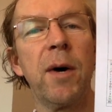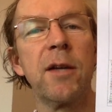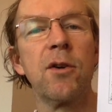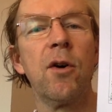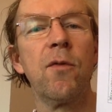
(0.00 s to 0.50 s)

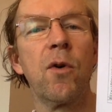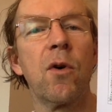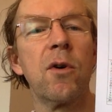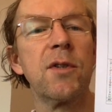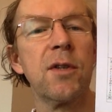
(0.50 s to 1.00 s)
But of
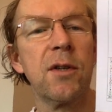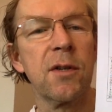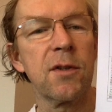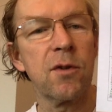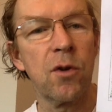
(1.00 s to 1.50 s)
course, he
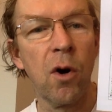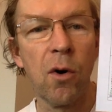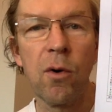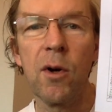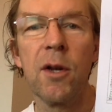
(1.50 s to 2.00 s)
doesn't
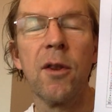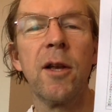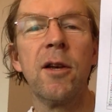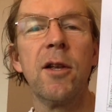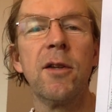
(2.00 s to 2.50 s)
know, and
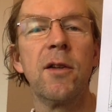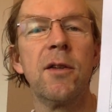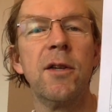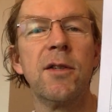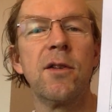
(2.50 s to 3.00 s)
then he
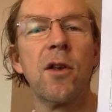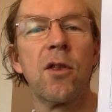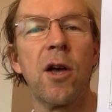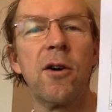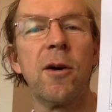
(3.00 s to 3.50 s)
needs
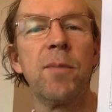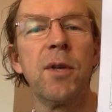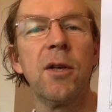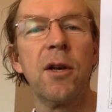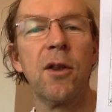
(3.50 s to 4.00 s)

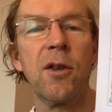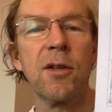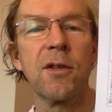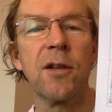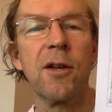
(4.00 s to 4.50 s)
therapy and
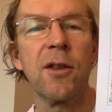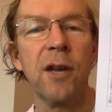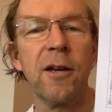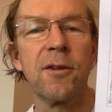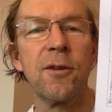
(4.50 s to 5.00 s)
things like
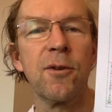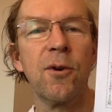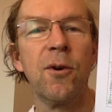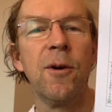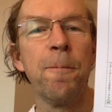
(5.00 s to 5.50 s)
that, you know.